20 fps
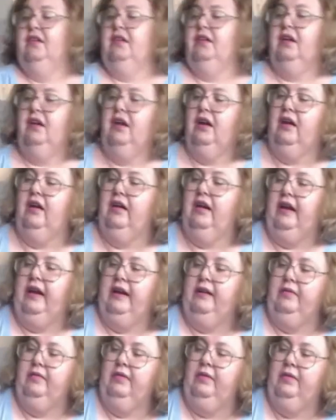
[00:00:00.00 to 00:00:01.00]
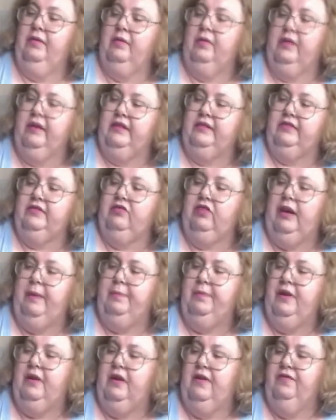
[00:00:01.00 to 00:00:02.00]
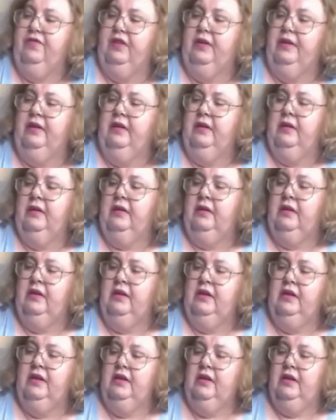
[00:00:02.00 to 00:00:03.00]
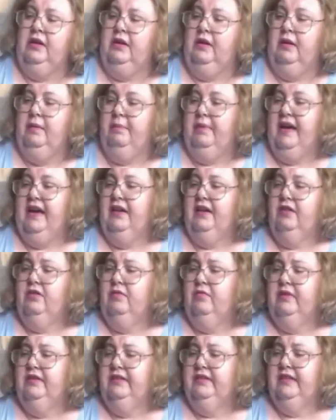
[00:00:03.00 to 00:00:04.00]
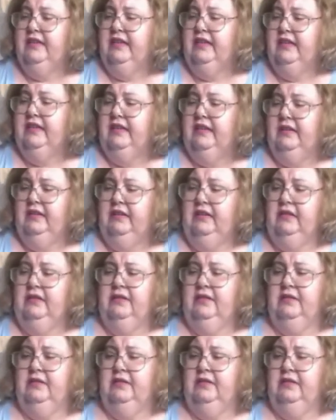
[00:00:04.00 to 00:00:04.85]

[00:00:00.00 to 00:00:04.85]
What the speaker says: All right, we're going to scrape it off the paddle once again.